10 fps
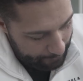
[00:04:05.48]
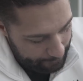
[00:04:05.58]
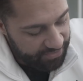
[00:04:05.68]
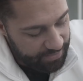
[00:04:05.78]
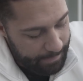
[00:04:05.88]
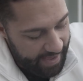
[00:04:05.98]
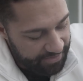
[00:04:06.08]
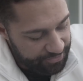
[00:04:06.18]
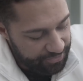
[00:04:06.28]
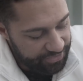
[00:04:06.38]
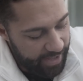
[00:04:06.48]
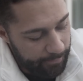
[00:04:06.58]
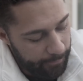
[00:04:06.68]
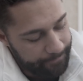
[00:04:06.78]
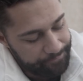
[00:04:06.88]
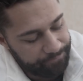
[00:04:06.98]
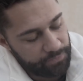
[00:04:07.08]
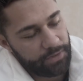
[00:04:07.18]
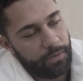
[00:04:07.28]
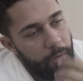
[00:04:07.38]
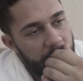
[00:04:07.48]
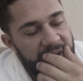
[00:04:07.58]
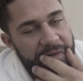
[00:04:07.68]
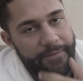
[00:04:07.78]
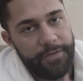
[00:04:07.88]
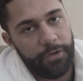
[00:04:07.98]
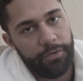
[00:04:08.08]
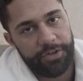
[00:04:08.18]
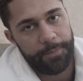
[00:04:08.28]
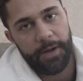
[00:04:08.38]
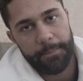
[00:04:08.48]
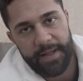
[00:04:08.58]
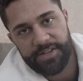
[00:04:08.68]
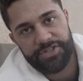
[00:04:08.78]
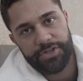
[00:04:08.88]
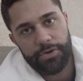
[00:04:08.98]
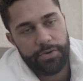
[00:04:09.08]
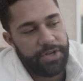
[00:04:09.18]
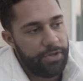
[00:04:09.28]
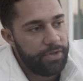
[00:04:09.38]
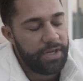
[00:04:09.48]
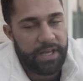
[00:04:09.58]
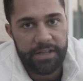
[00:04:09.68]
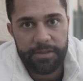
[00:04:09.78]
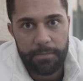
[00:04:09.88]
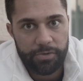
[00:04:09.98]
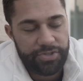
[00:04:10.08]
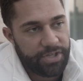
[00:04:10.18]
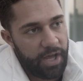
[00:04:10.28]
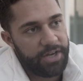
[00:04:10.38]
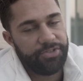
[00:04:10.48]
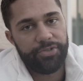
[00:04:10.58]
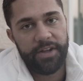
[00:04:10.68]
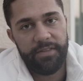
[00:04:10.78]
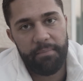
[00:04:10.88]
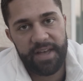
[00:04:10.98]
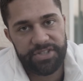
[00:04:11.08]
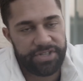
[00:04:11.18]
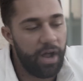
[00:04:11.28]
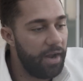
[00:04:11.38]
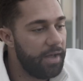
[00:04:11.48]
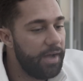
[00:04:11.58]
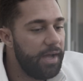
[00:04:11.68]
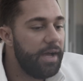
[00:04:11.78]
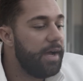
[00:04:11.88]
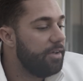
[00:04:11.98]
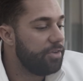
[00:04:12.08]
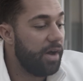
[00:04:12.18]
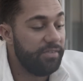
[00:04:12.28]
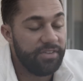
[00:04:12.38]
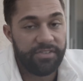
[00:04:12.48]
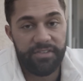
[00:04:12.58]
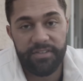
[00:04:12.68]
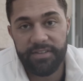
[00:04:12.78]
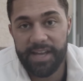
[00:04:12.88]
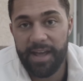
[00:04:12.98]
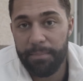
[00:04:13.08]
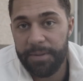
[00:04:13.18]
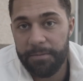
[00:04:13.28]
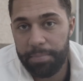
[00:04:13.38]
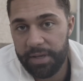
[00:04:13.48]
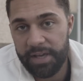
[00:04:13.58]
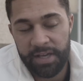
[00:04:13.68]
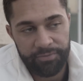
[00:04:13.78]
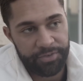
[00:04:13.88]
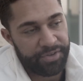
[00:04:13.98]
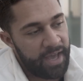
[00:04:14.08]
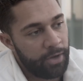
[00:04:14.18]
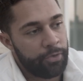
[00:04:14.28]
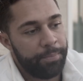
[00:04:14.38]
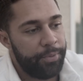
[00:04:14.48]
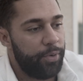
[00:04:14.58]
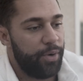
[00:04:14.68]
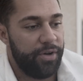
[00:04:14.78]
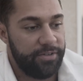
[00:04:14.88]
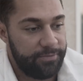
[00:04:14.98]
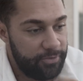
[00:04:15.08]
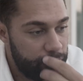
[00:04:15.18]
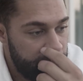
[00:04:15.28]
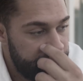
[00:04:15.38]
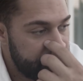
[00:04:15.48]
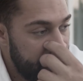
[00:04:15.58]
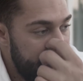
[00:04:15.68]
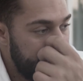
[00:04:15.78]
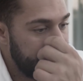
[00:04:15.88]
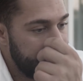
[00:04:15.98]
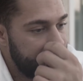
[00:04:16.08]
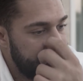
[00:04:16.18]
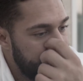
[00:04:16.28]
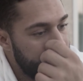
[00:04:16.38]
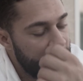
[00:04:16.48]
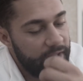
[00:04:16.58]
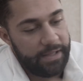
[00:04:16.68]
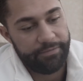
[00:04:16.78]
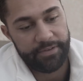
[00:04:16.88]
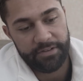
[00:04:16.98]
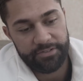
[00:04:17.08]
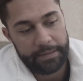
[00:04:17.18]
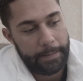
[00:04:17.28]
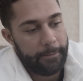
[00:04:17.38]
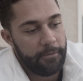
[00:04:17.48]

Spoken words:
What is a master cycle? Whatever you respond best to and you can eat the most on and train the best on. So if it's NPP, if it's equipoise, if it's Tren, if it's